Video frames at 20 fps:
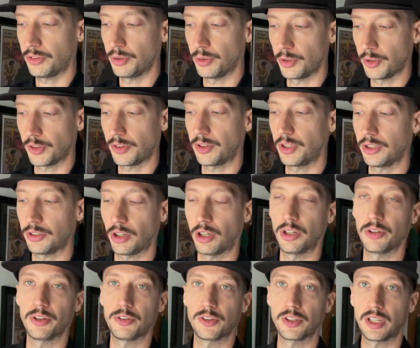there is a slight
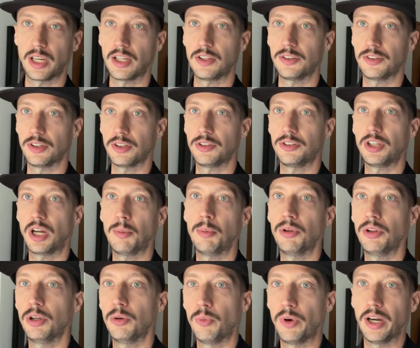tolerance again to
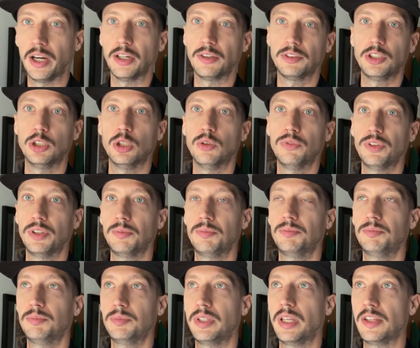double it, where if
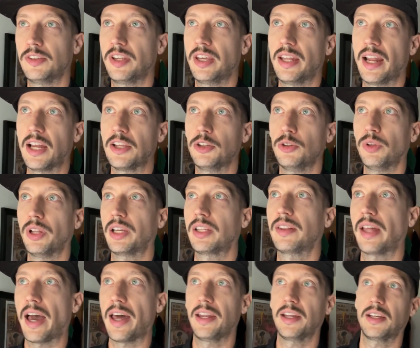it is hit at you like that,